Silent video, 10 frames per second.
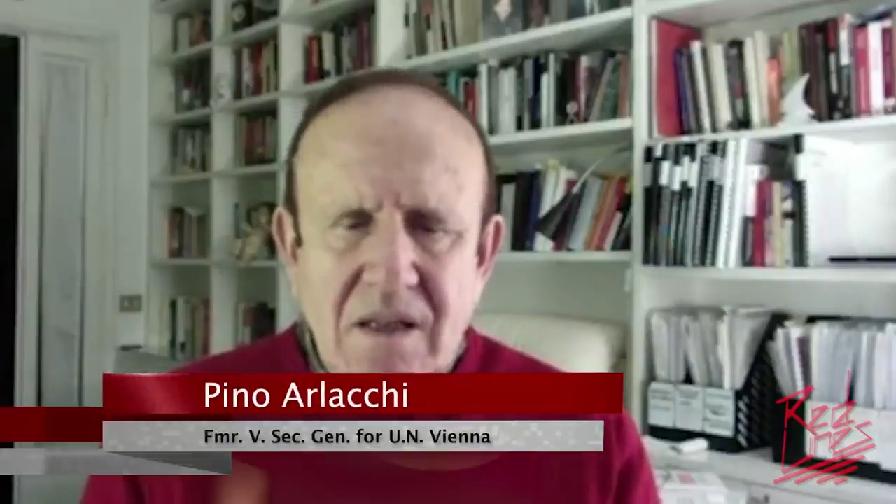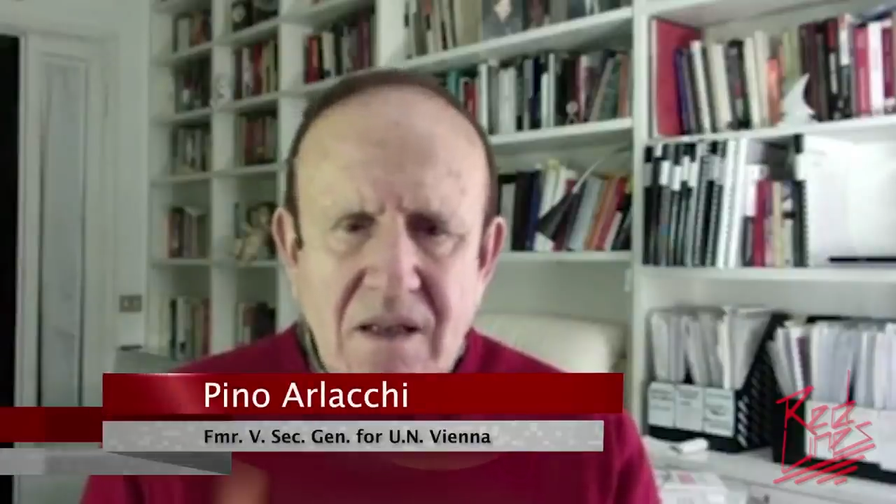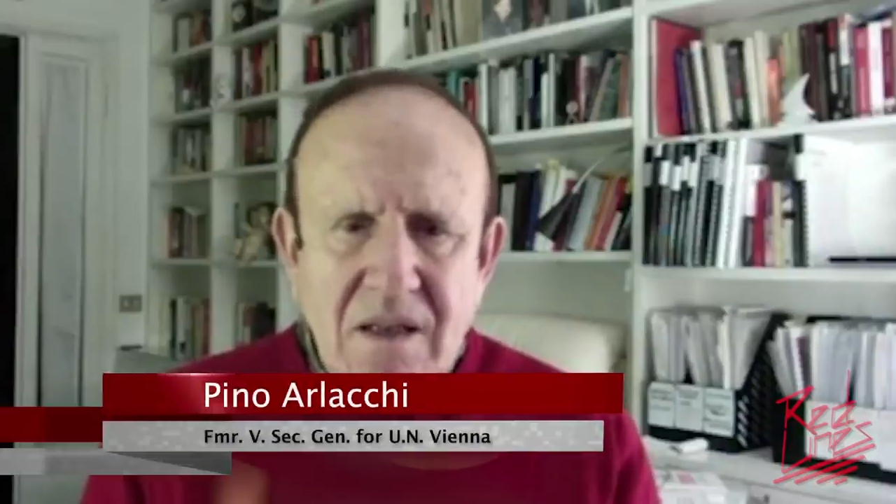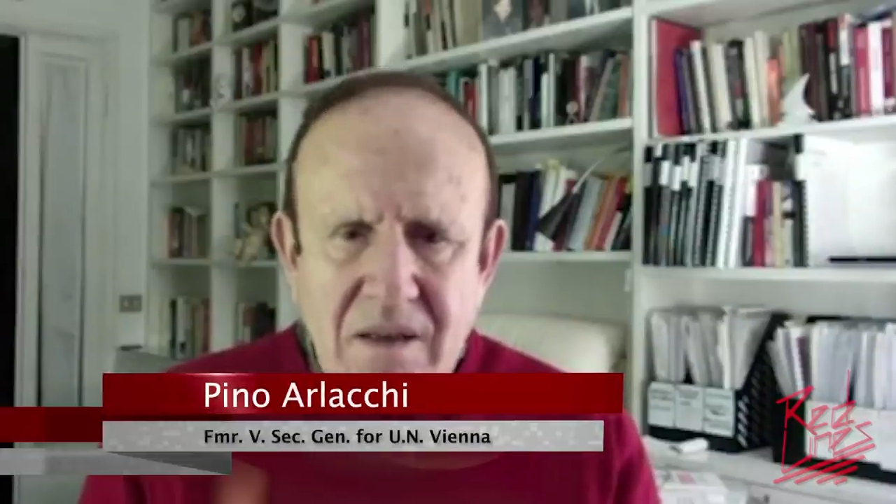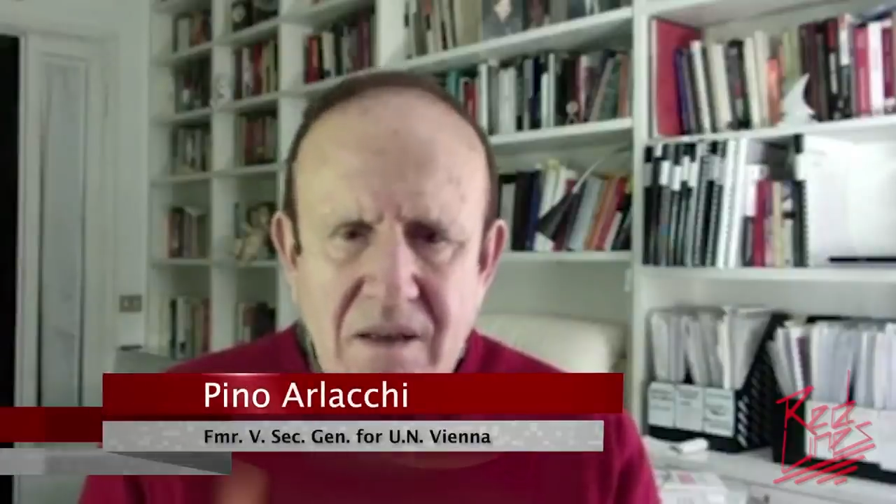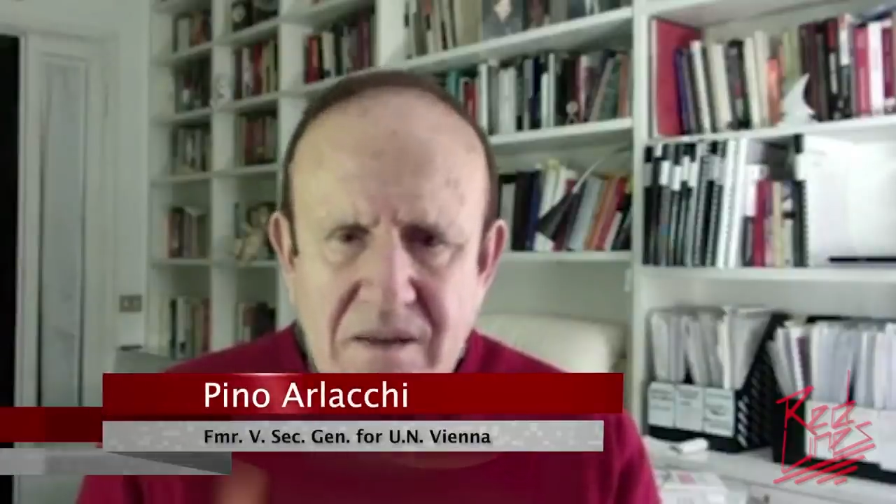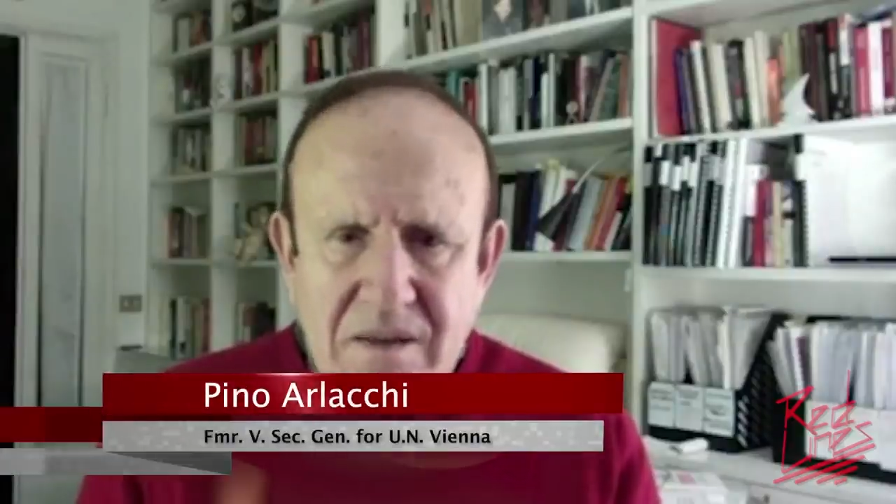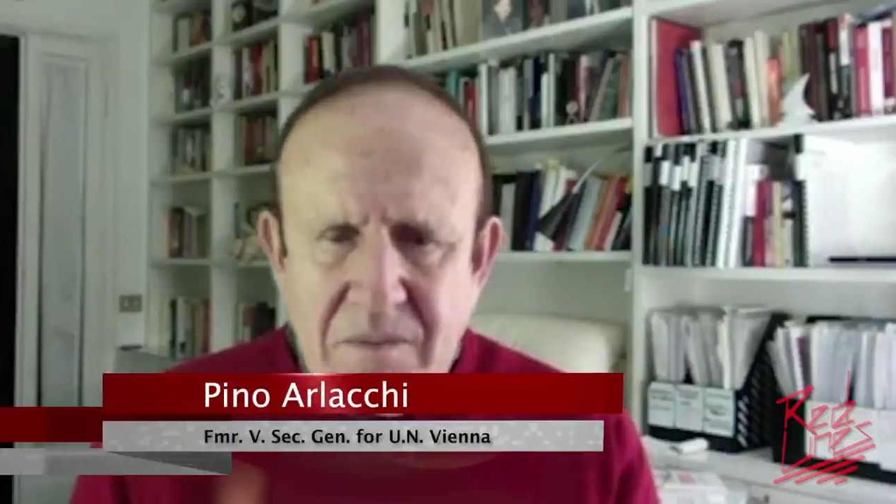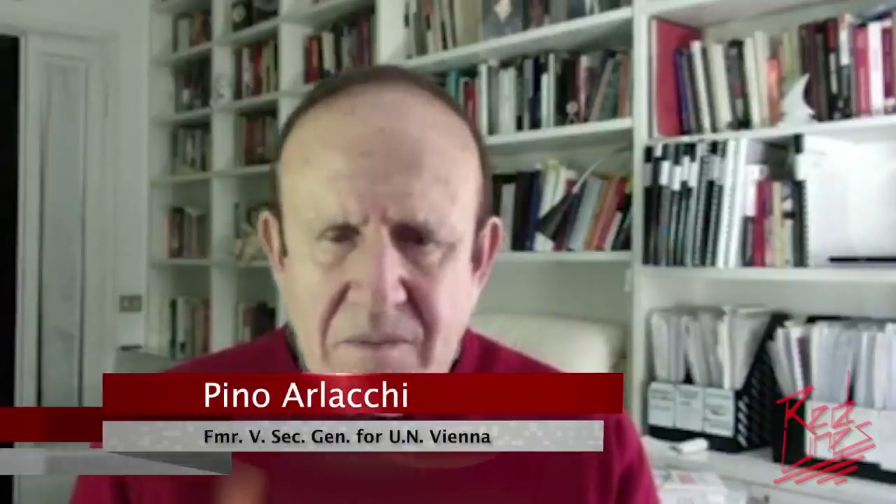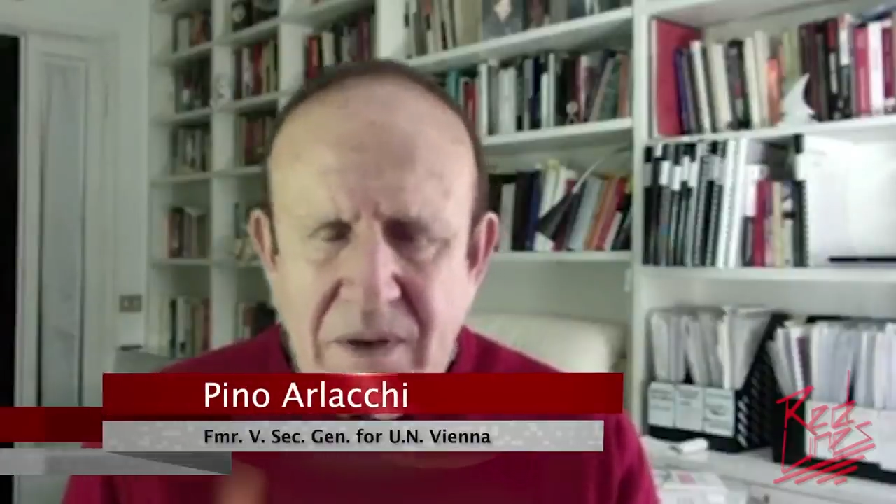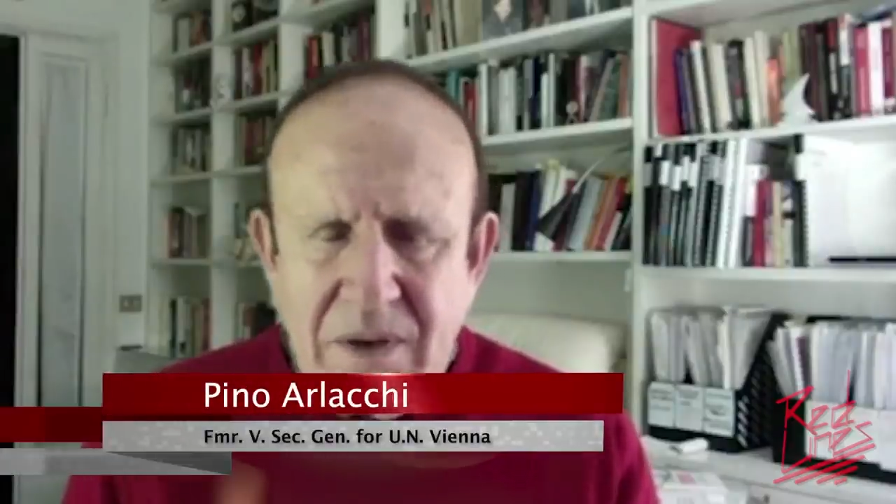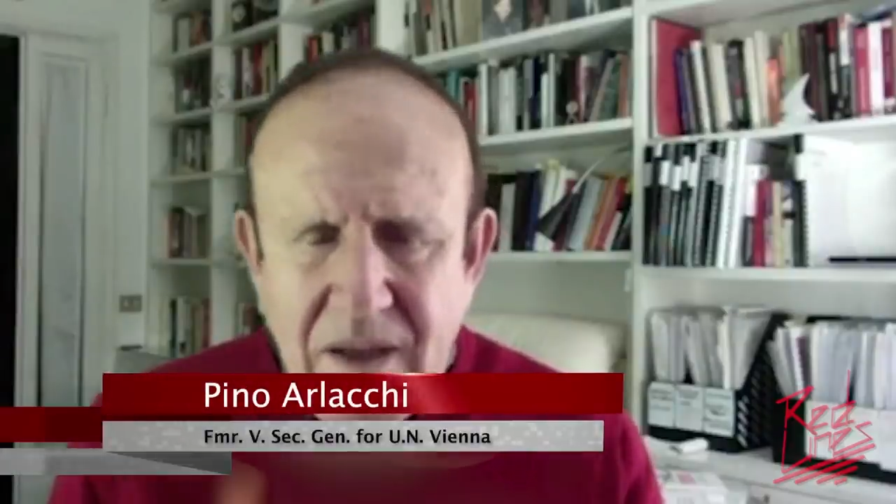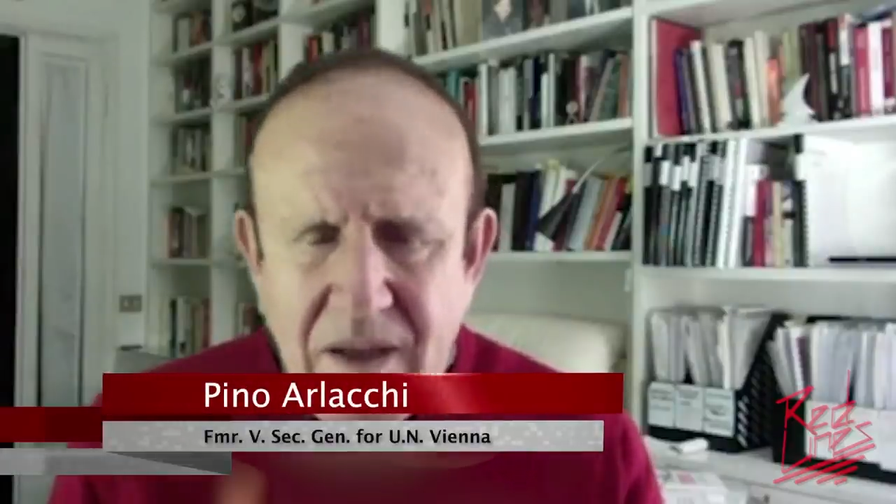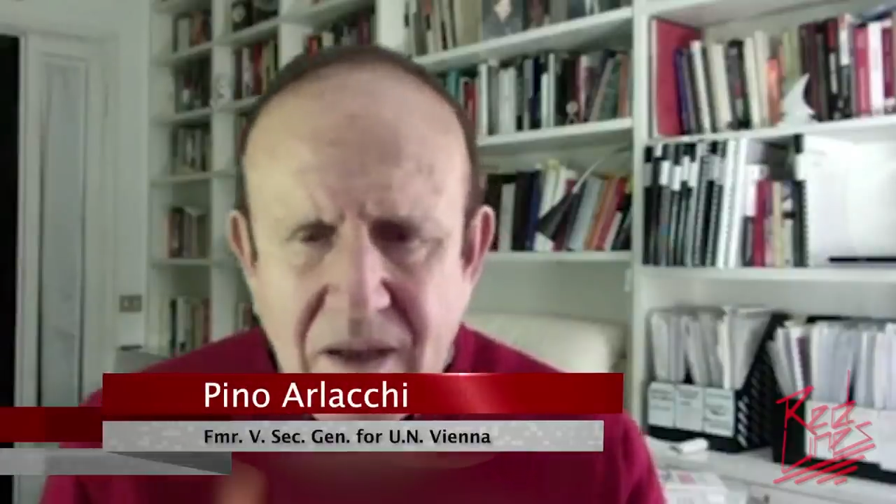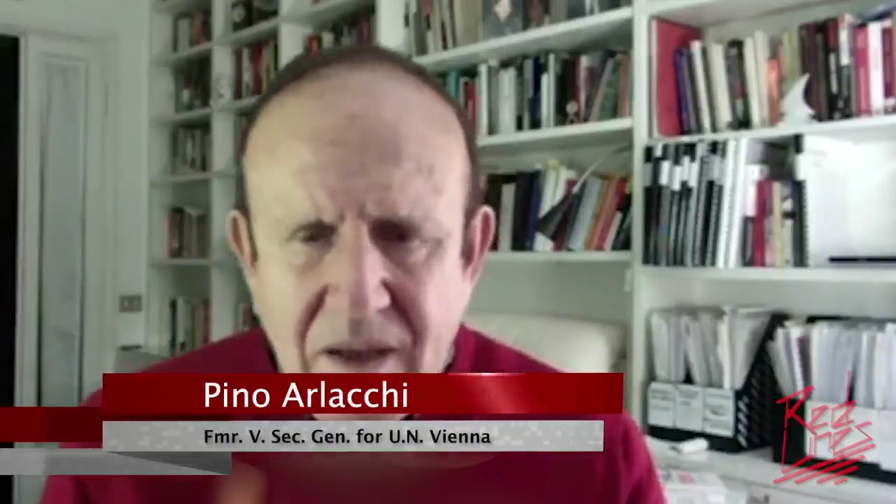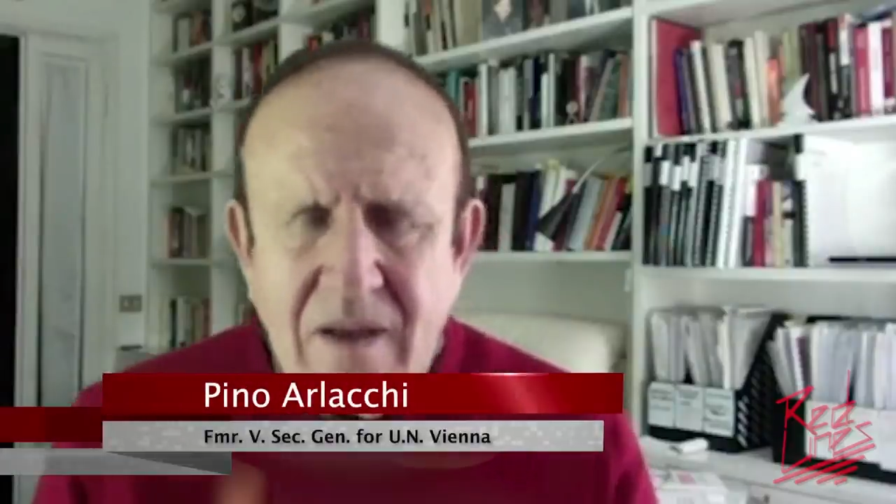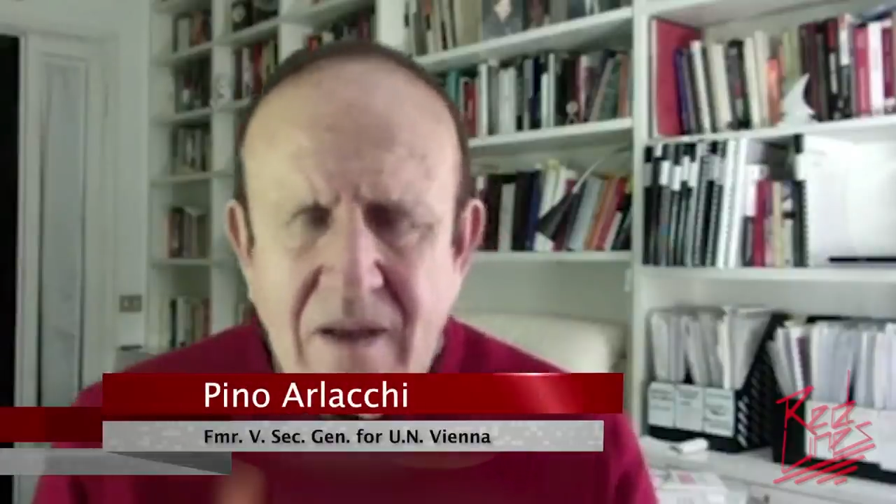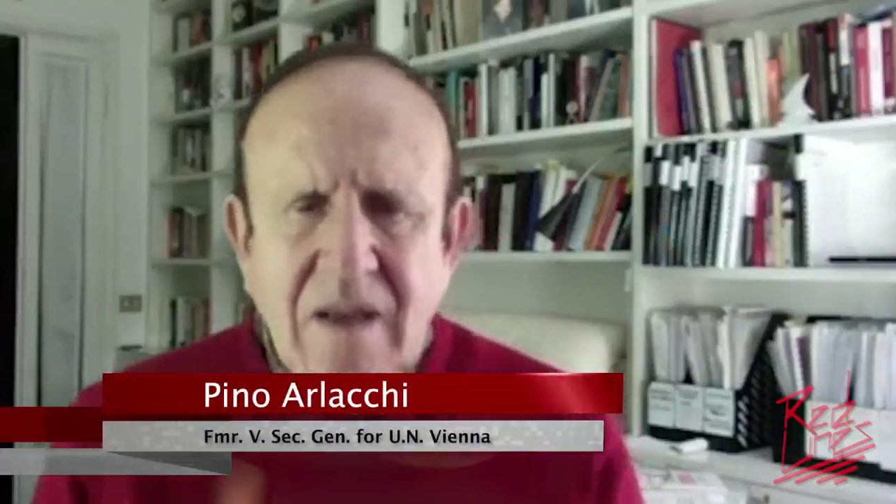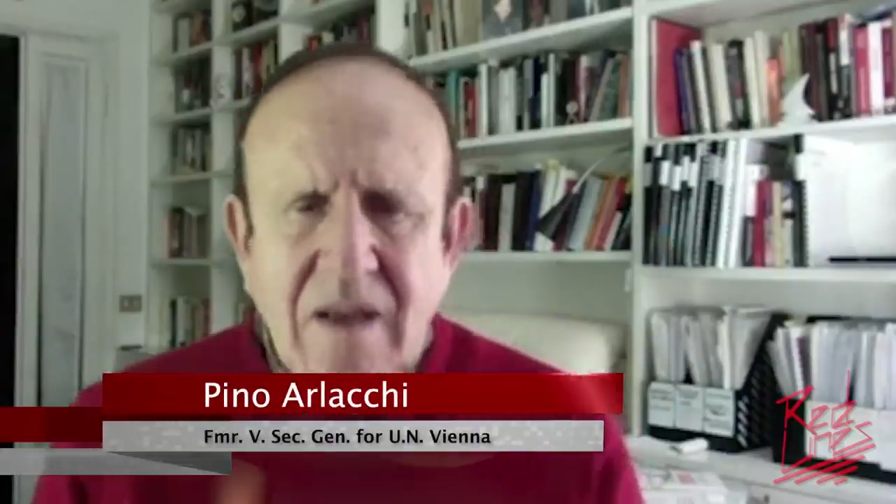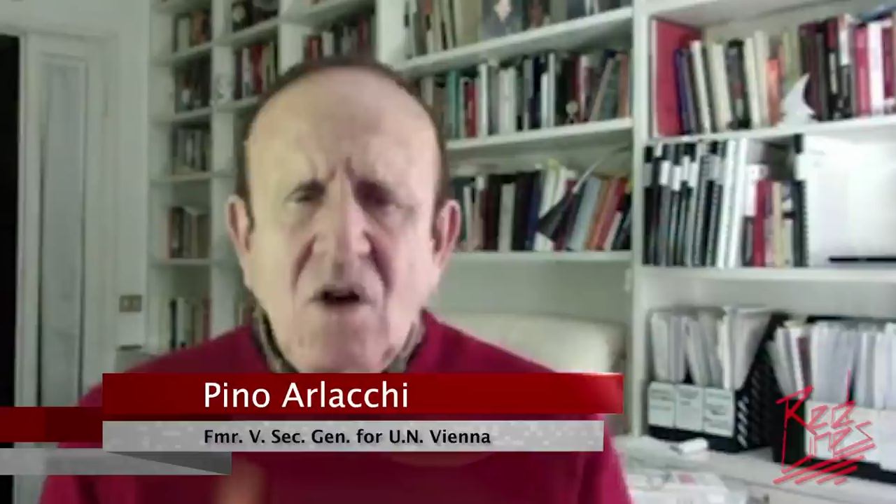simply
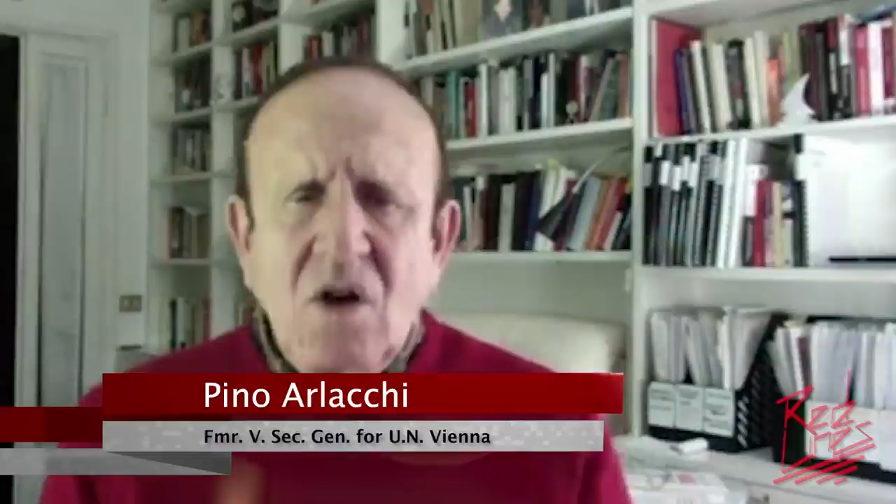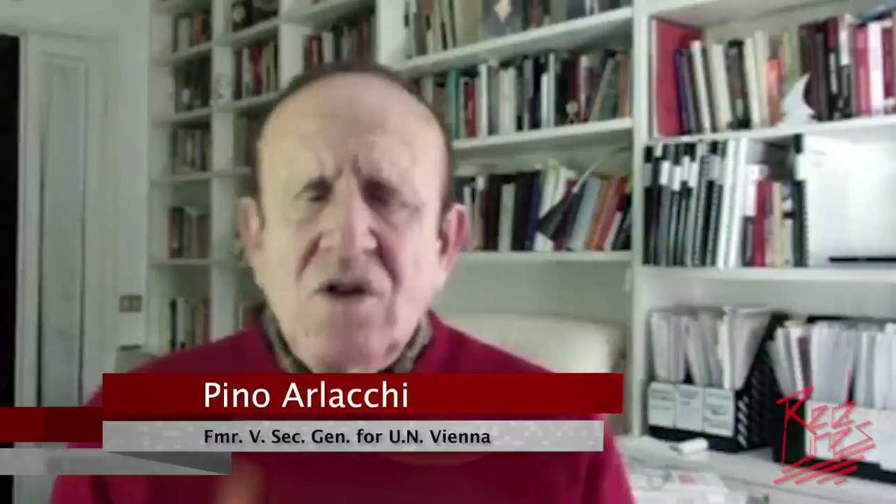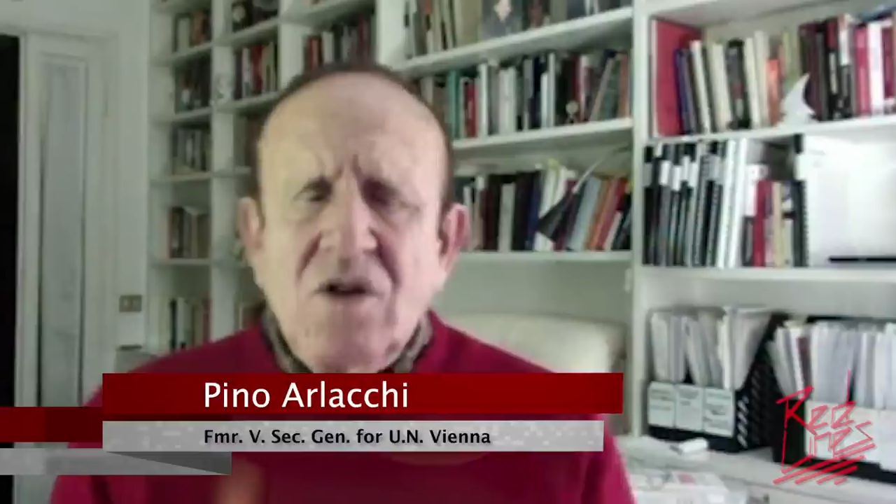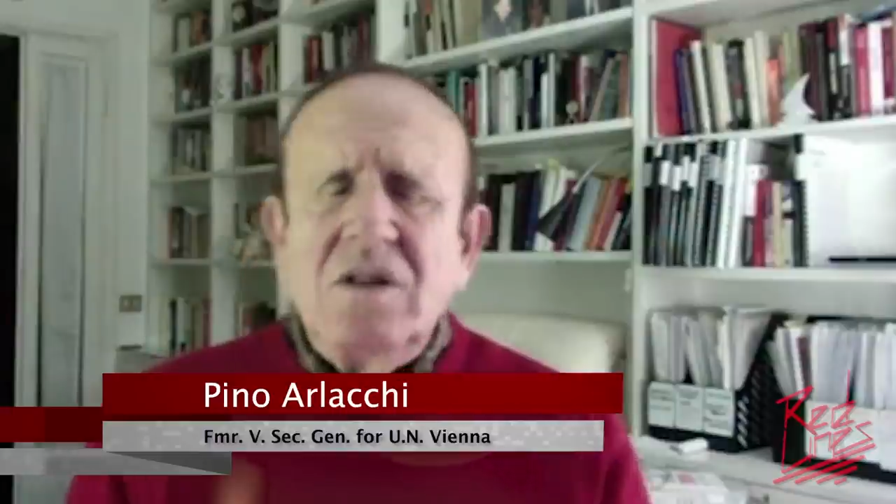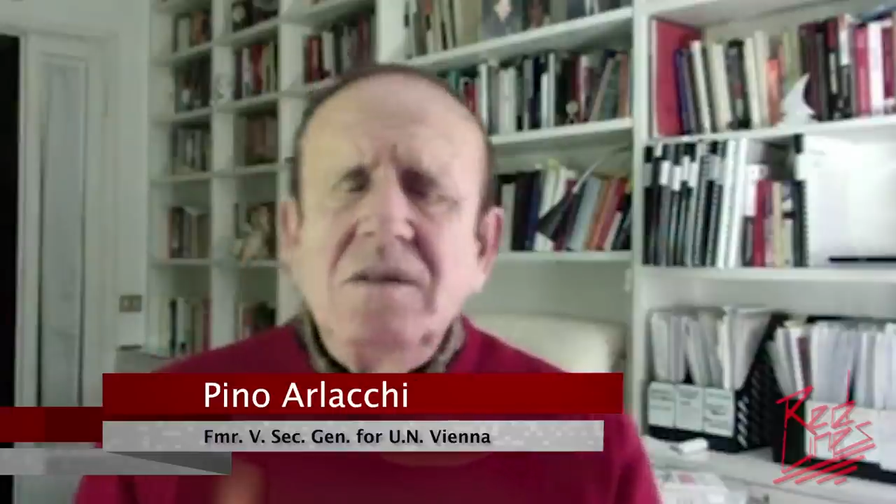astonished.